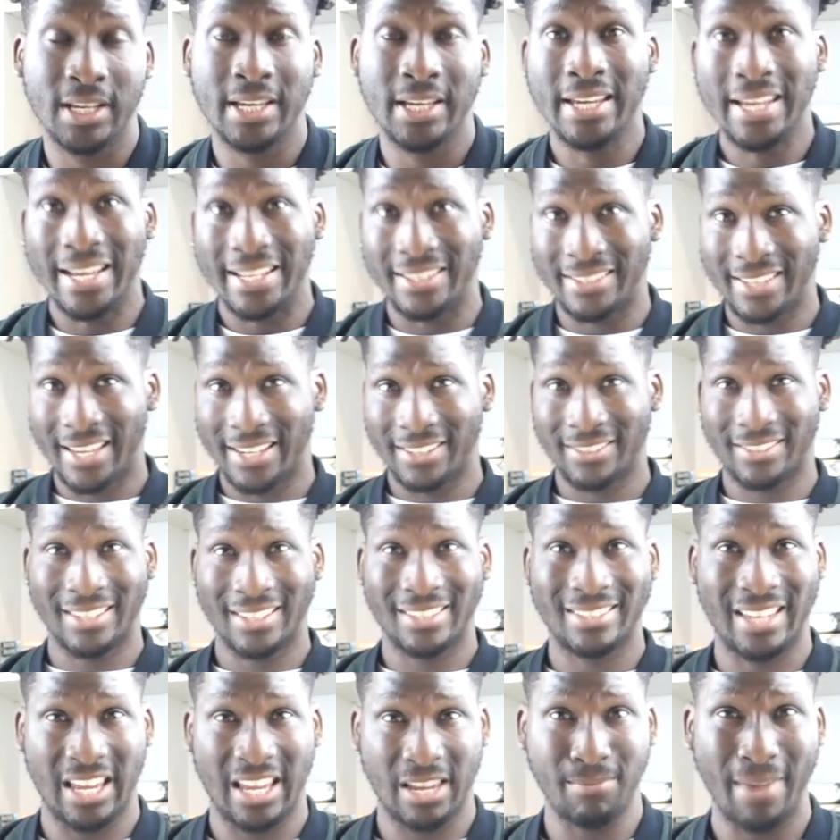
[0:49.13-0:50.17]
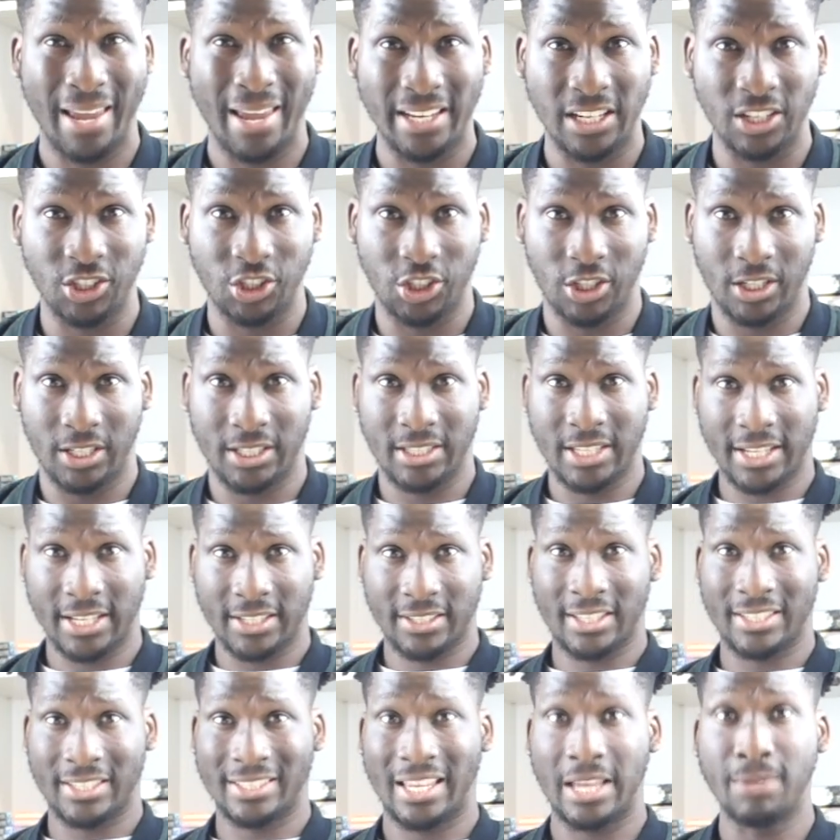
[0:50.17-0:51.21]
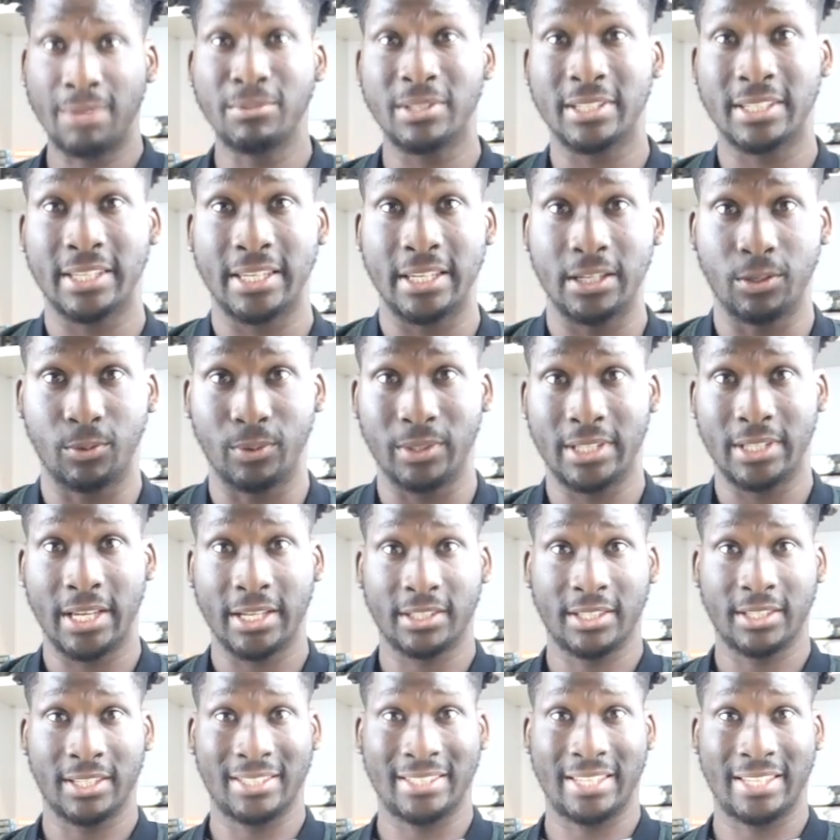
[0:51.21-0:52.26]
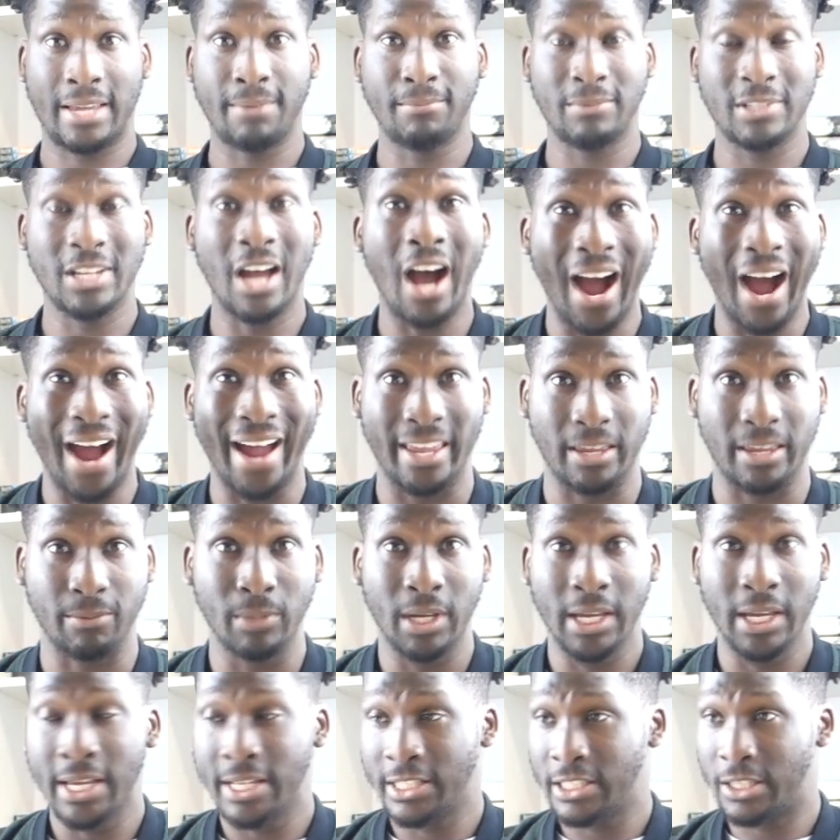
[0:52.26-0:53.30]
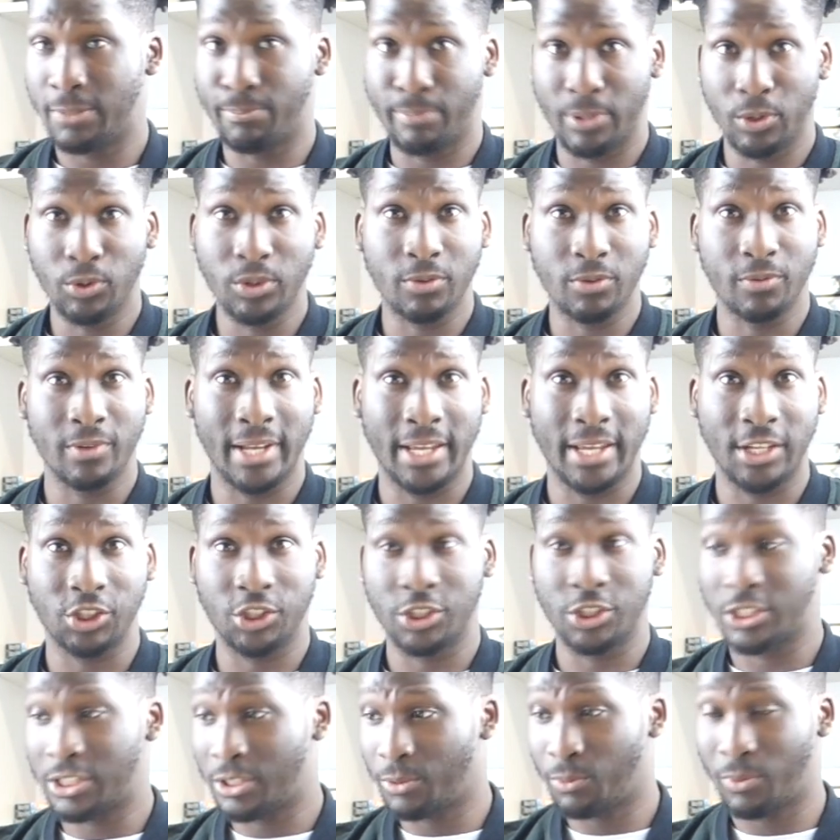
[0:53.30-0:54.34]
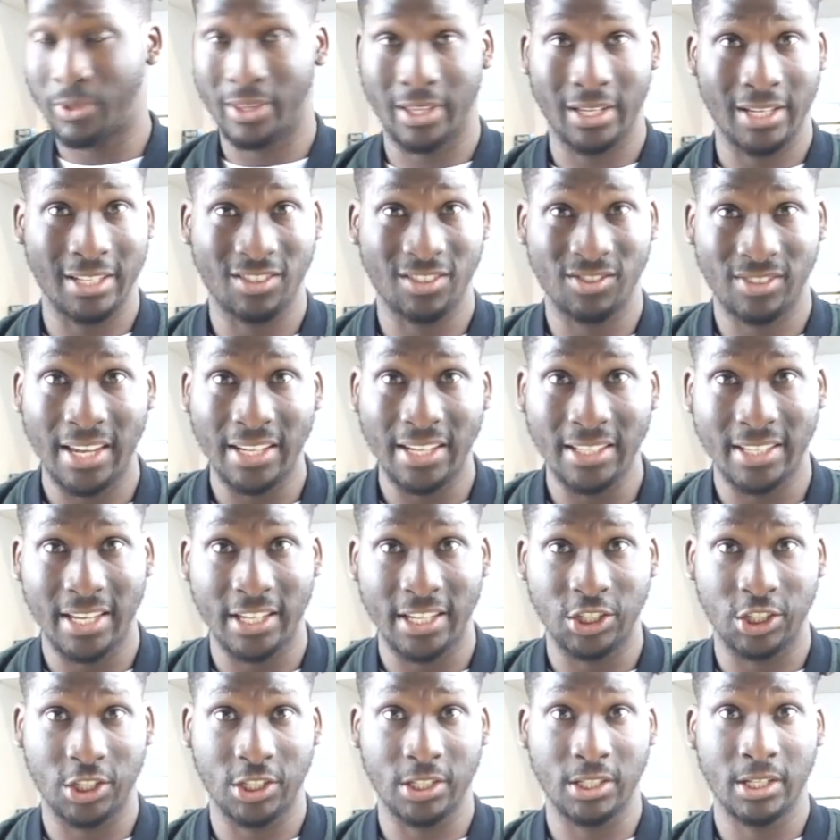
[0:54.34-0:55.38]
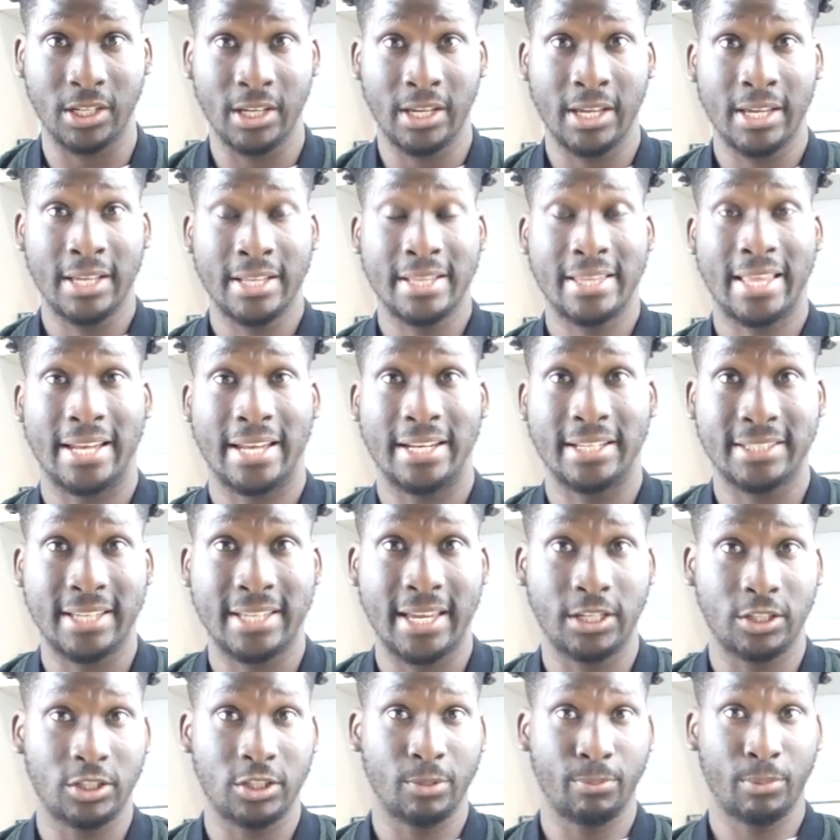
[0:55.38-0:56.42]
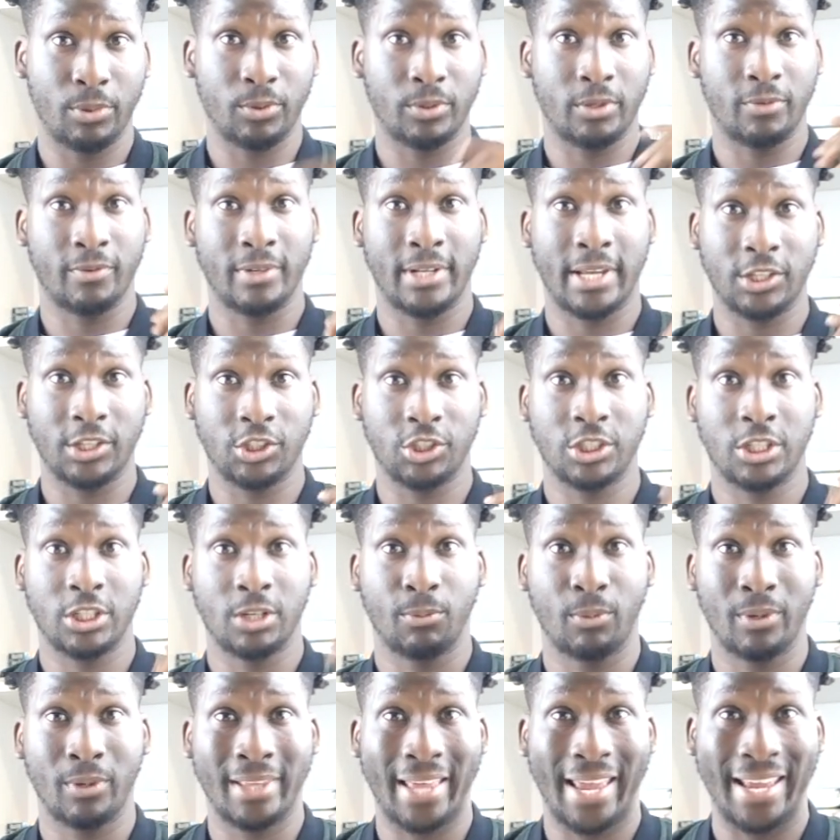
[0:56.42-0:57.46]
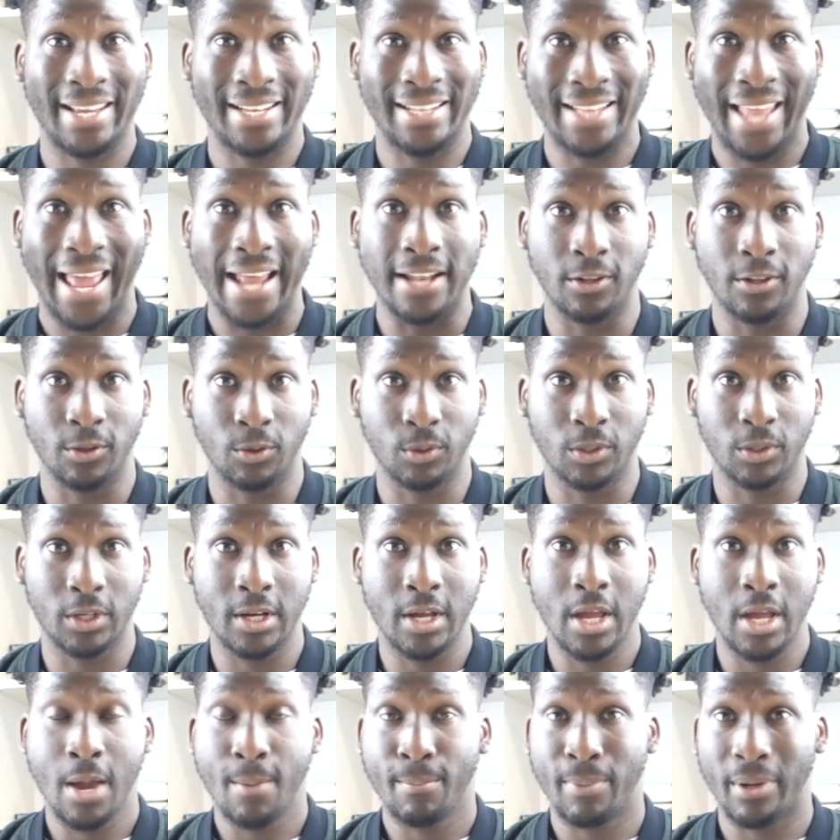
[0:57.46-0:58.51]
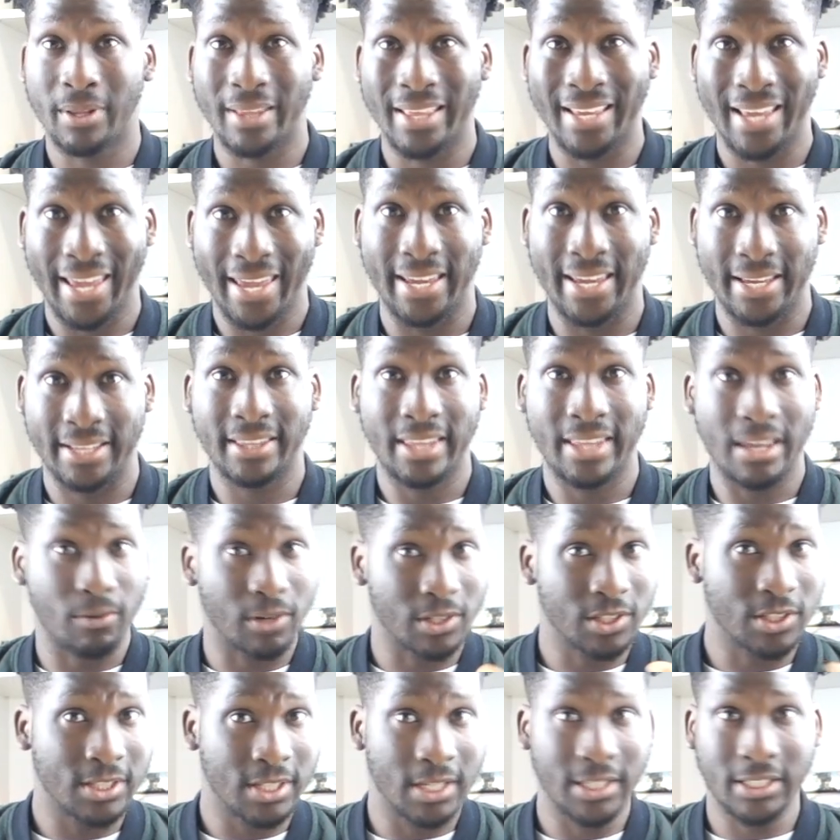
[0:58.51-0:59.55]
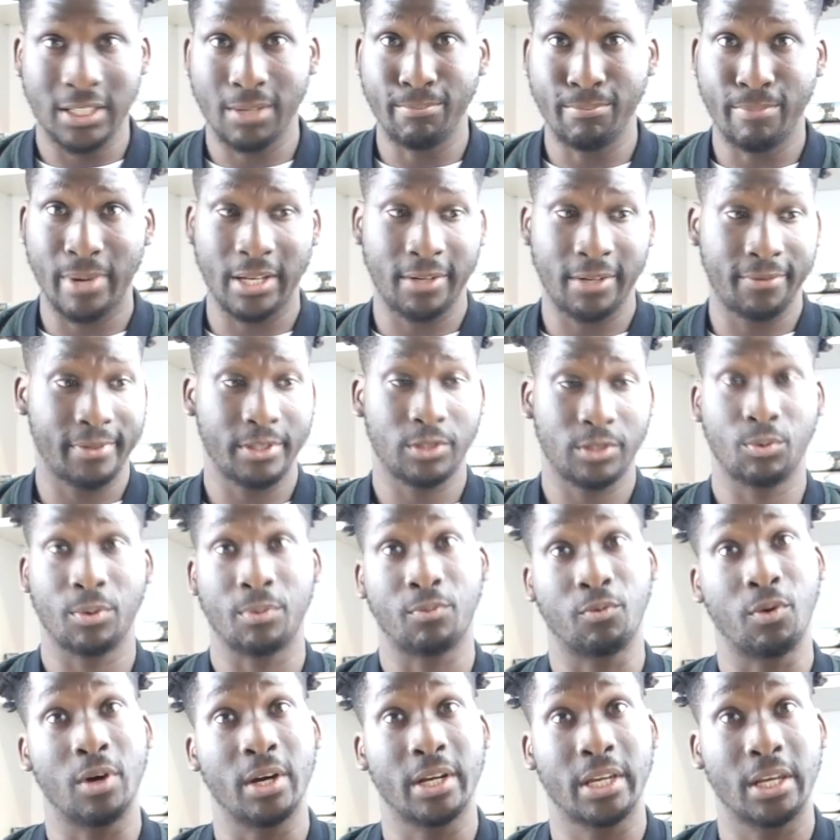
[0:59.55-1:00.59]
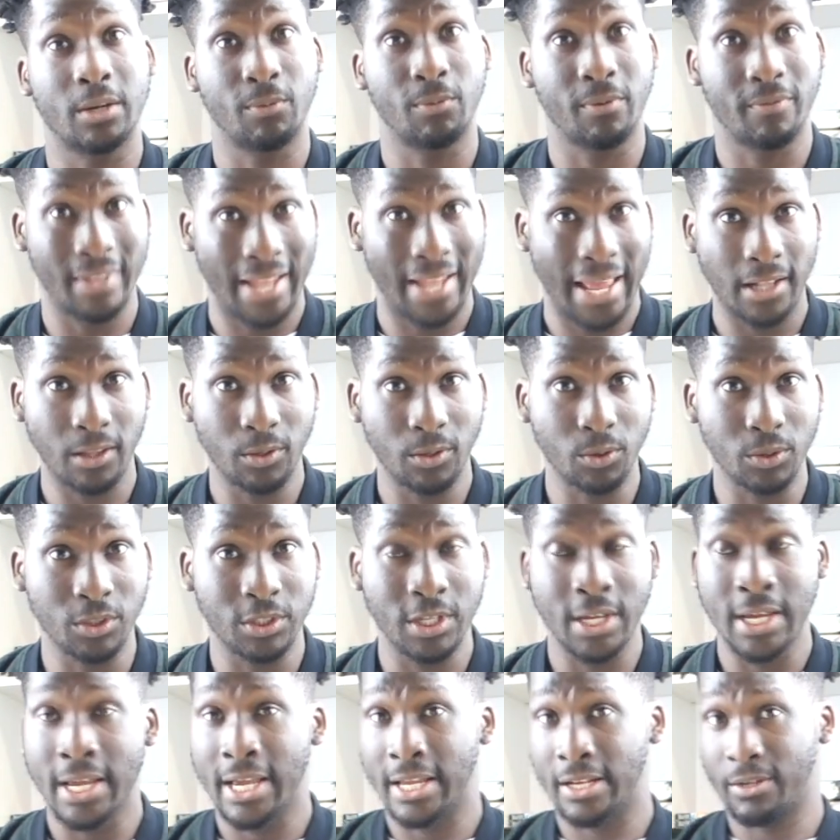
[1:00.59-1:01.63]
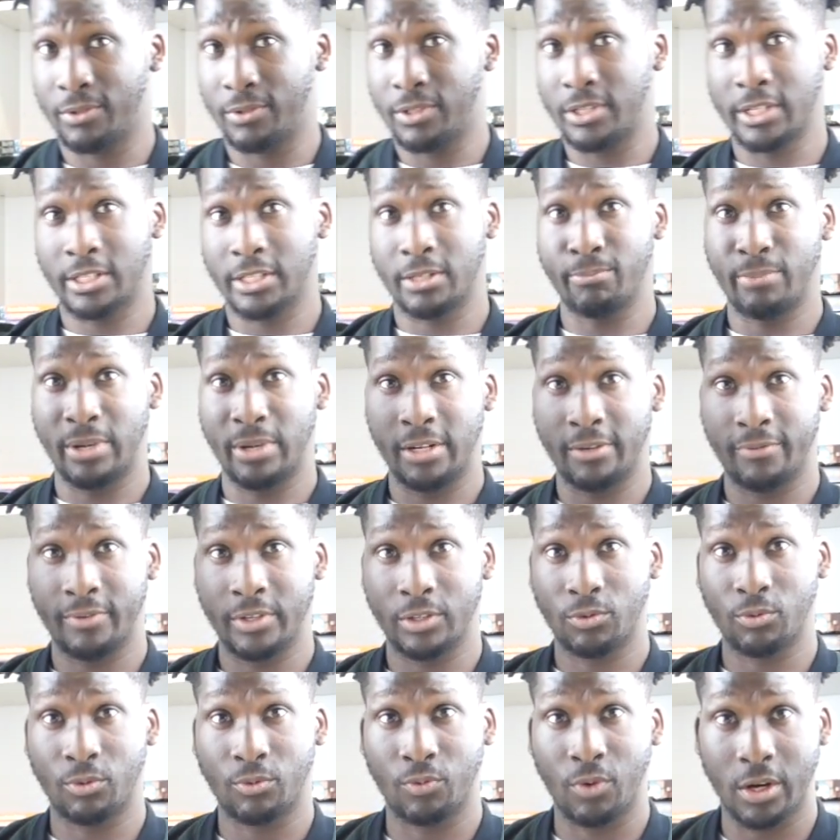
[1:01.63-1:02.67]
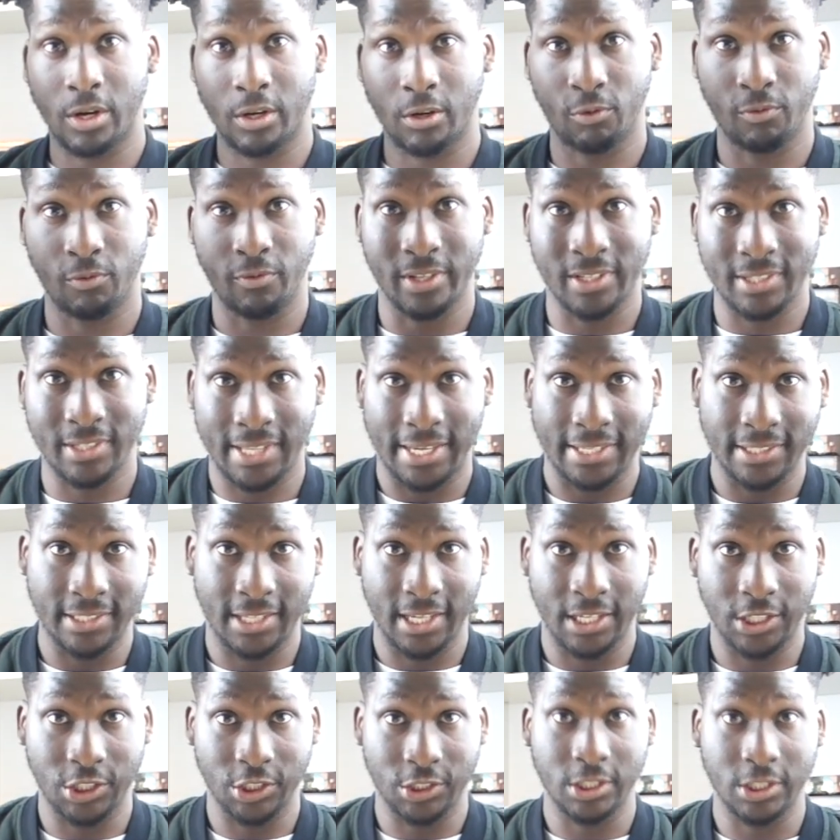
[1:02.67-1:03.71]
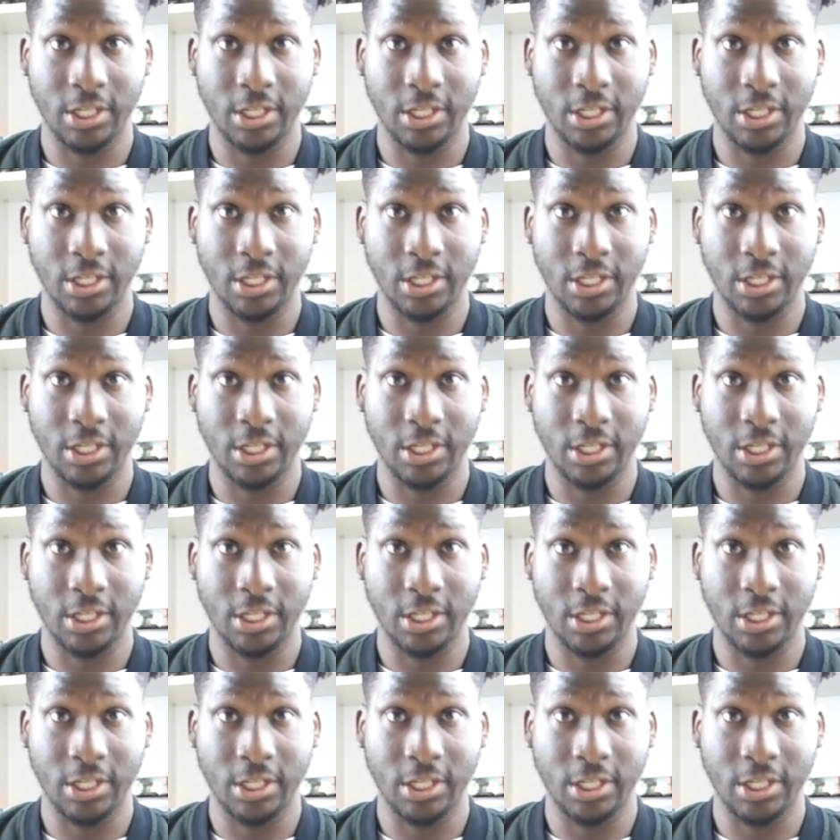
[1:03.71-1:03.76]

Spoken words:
It takes the same energy, it takes the same skill, it takes the same time to build a relationship with an estate agent that it takes to build a relationship with a landlord. But here, there are certain benefits with working with landlords and there are certain benefits with working with estate agents.